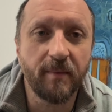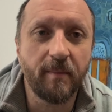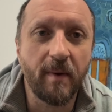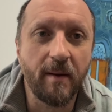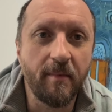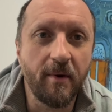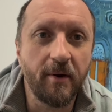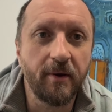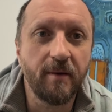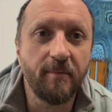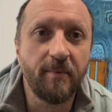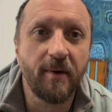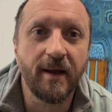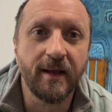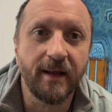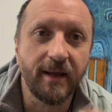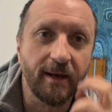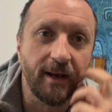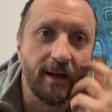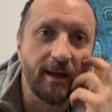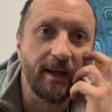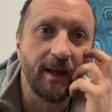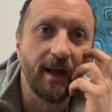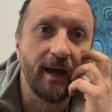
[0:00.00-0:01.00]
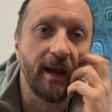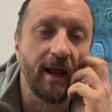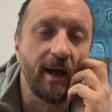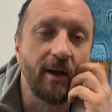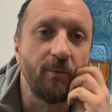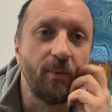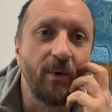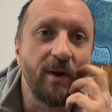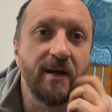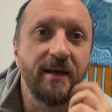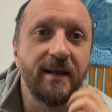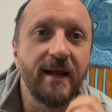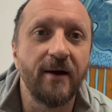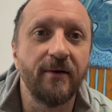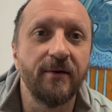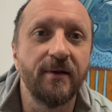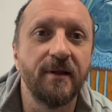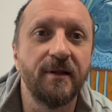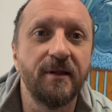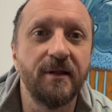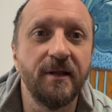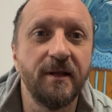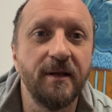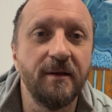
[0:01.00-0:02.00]
on my motorbike and I went down to
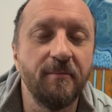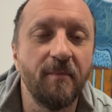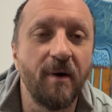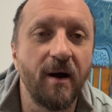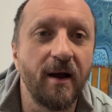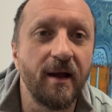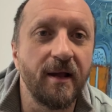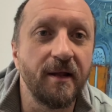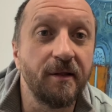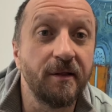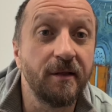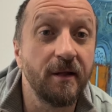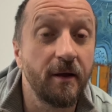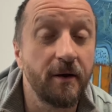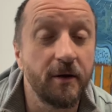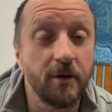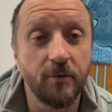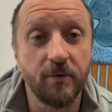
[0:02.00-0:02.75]
see my son,